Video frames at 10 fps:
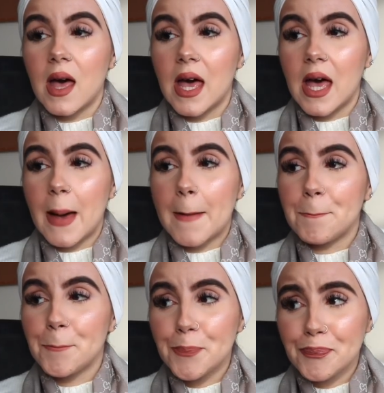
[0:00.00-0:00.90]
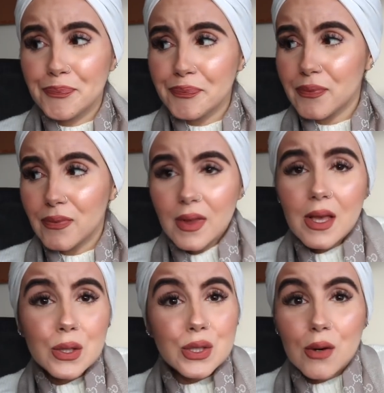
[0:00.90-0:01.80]

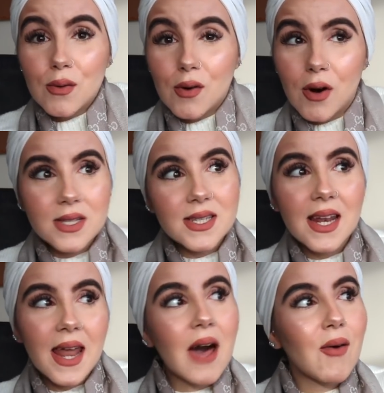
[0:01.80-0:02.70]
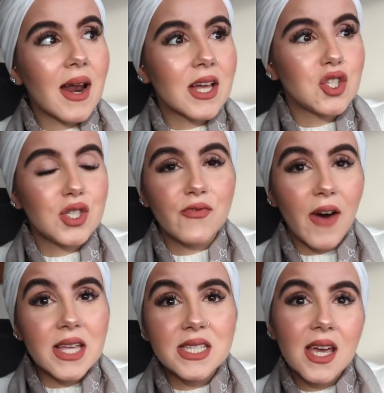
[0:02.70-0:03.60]
So honestly, now I like just
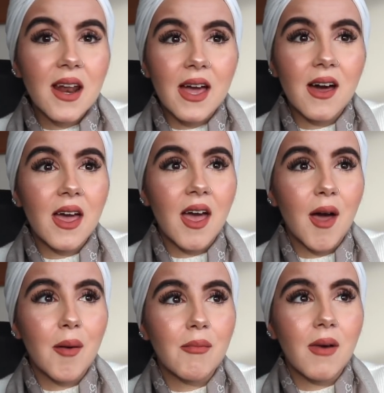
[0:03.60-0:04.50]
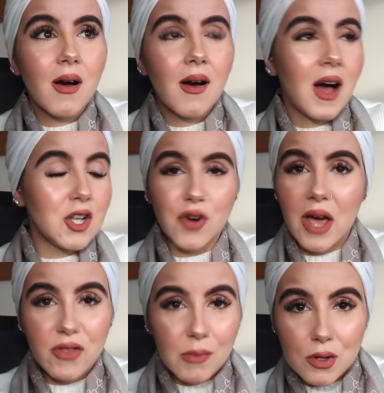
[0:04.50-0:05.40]
fight it. Like, I'll
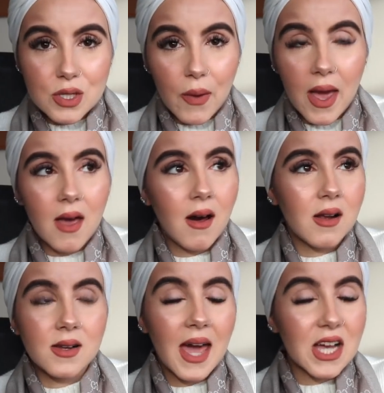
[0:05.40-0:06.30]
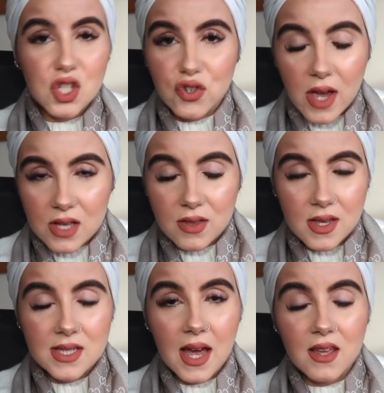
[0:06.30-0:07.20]
drive on the motorway, I'll catch a train to
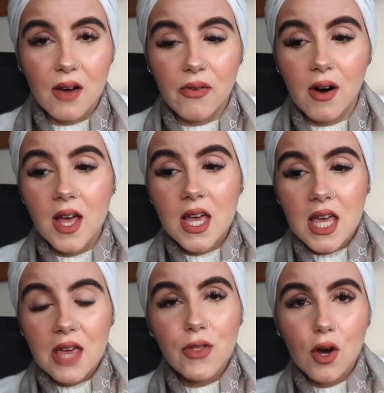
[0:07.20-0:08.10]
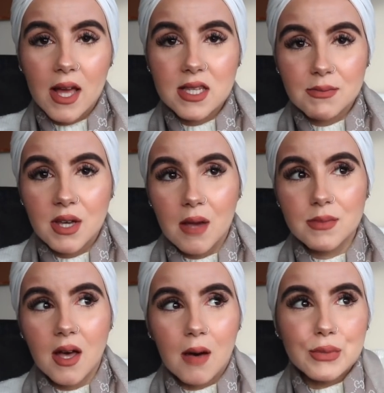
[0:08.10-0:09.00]
this, that, and the other. Even though like
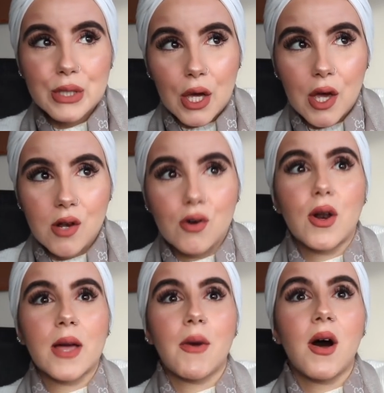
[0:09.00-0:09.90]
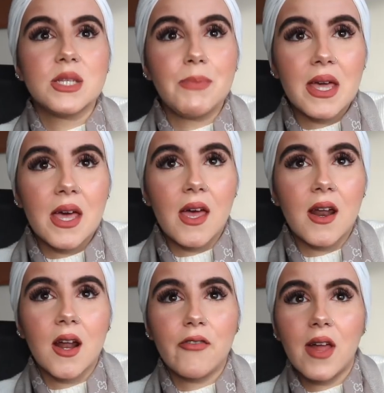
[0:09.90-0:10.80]
sometimes I'm scared, or like my heart's beating
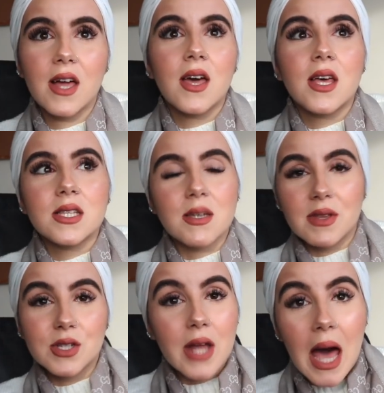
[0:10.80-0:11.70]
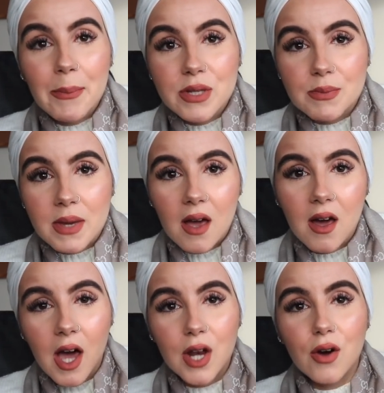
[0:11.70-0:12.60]
and I feel like something's gonna happen to me, I
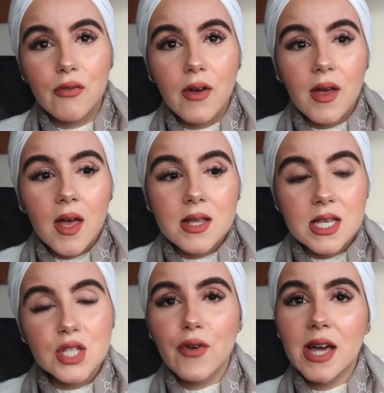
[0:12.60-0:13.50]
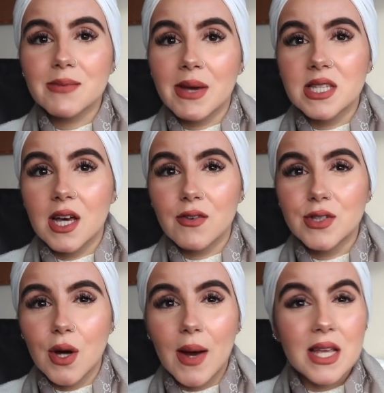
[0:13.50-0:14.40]
kind of distract myself.
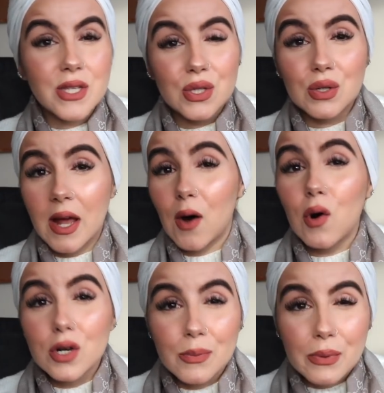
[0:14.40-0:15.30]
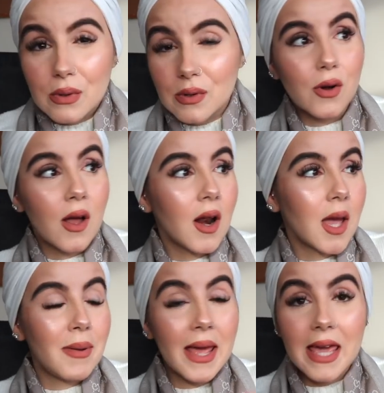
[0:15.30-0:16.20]
So I listen to like Audible, or
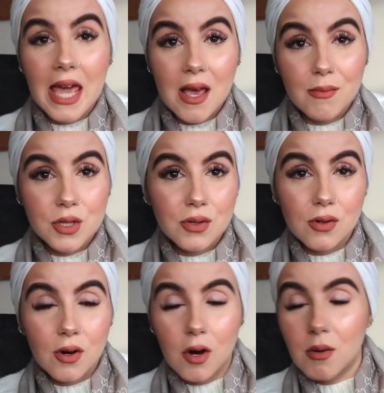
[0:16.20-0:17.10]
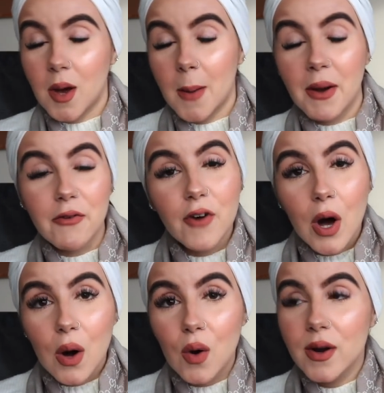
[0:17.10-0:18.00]
like play games on my
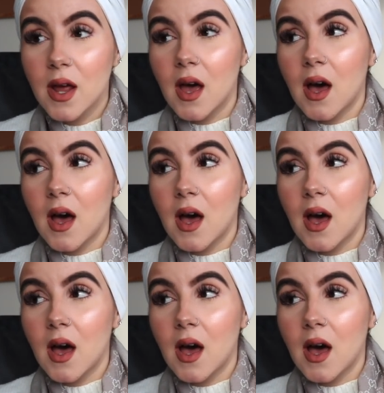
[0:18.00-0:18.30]
phone.